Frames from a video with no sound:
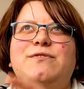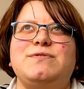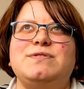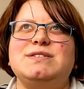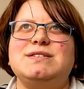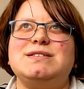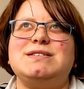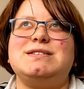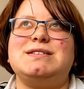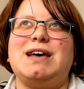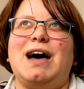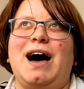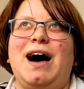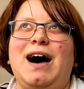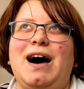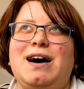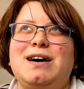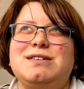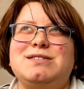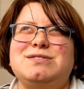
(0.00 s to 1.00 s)
his
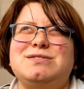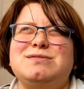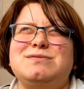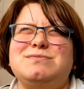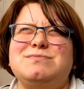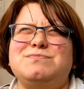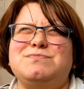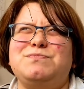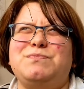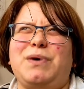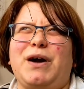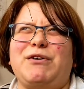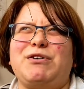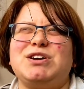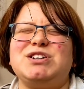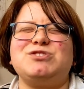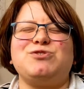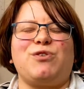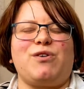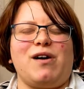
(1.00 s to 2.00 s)
Sunbearer
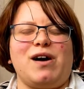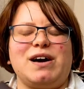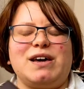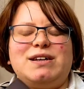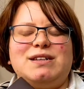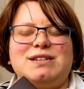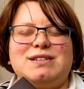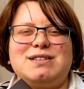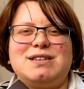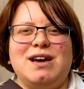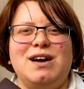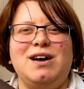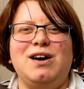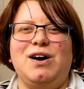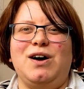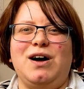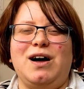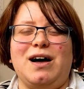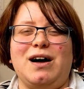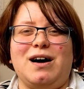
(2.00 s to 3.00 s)
trials
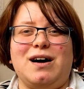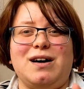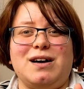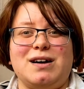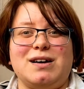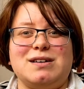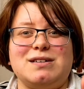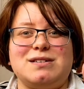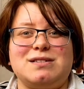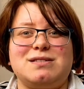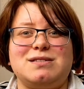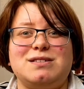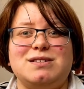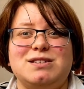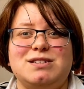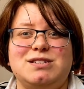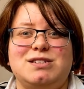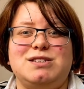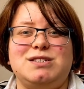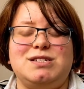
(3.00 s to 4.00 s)
as
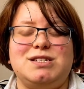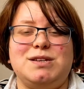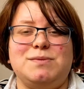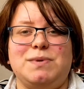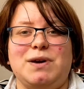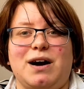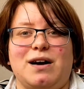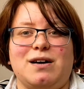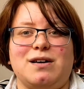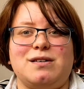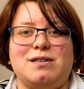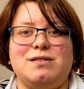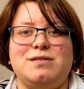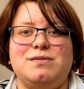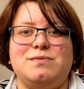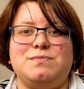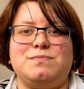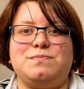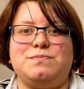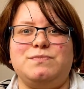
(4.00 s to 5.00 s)
TBR,
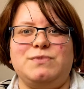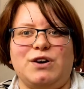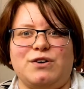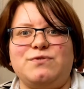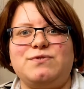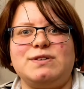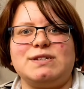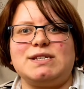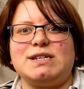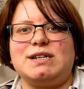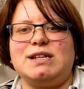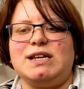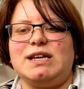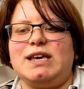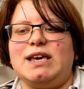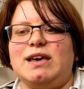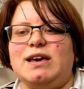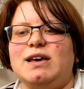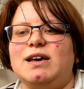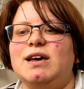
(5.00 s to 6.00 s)
not physically
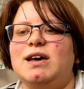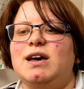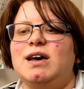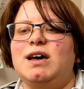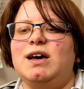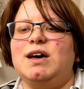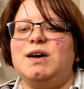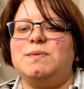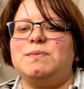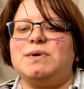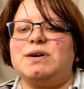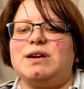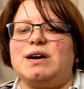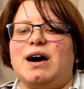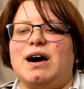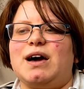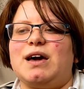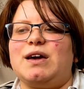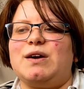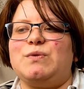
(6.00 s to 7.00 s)
here, but
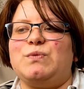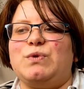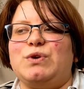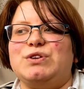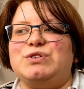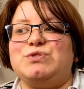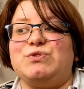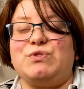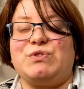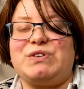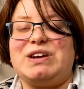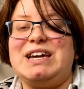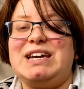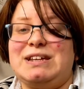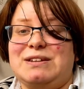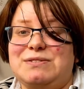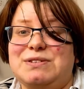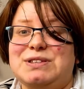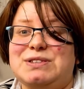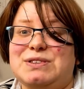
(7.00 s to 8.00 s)
I want to read
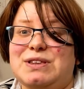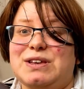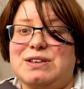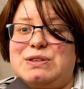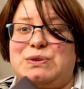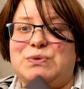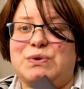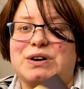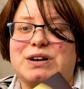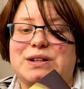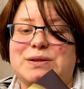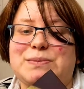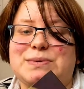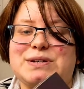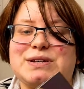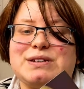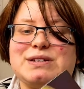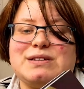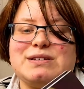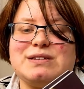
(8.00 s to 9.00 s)
this as well,
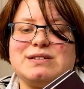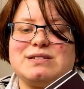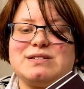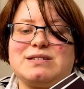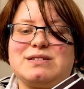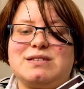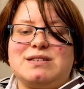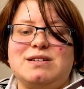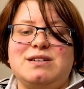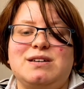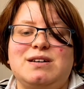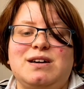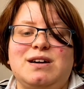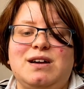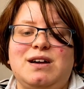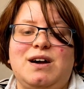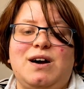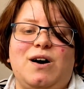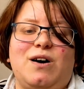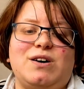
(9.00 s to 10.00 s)
because
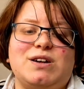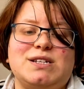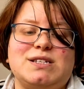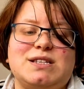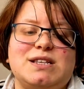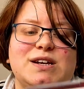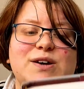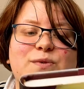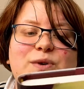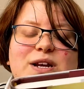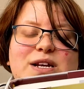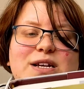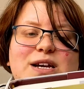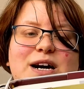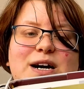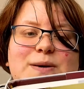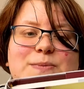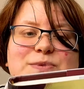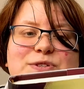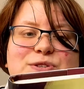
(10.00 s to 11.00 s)
honestly, when it
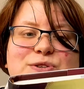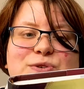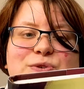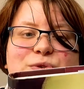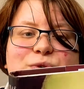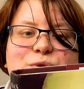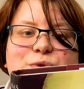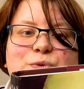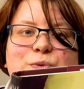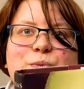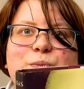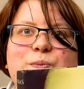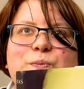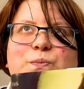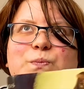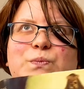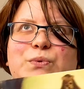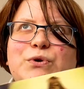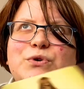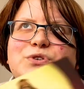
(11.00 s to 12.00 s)
comes to
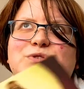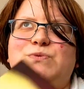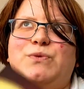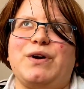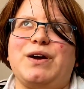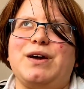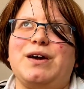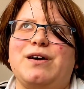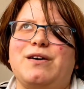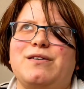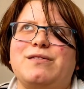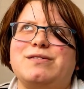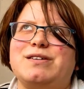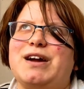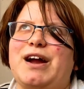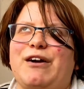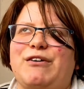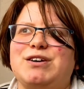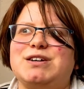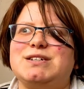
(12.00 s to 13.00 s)
books where
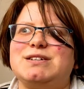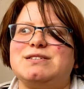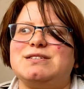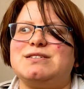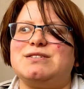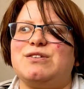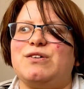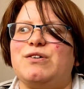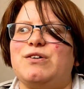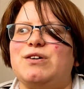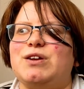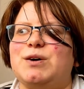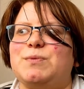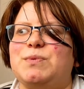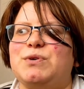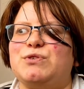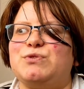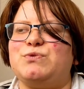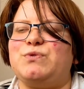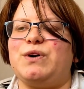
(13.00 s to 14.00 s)
characters learn
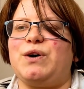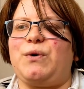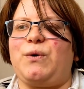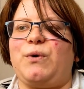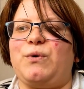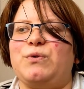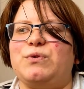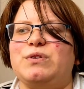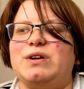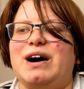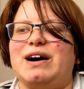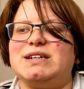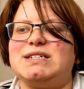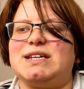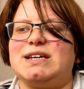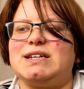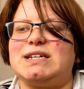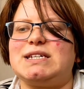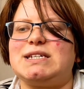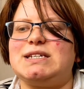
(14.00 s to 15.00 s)
about their own
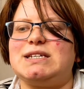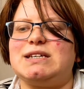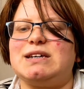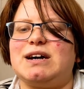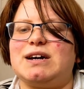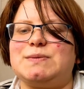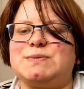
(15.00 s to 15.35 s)
identity,